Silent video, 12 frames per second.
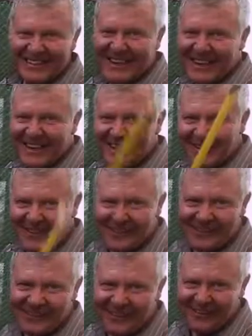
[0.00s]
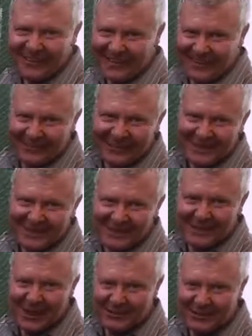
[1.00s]
You're lucky I didn't die, otherwise you
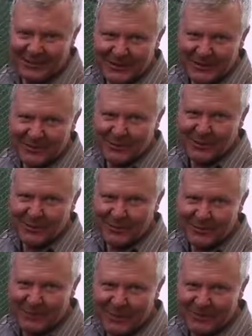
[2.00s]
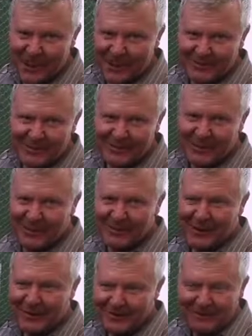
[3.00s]
wouldn't have to endure the Bush Bee Man. It would have
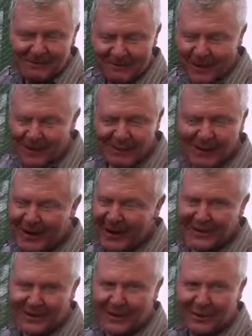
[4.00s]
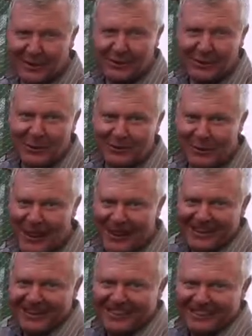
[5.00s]
been the flat out dead concrete
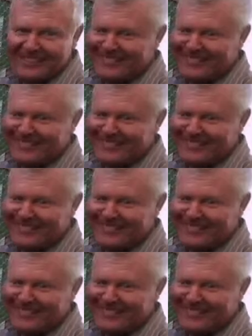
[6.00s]
man.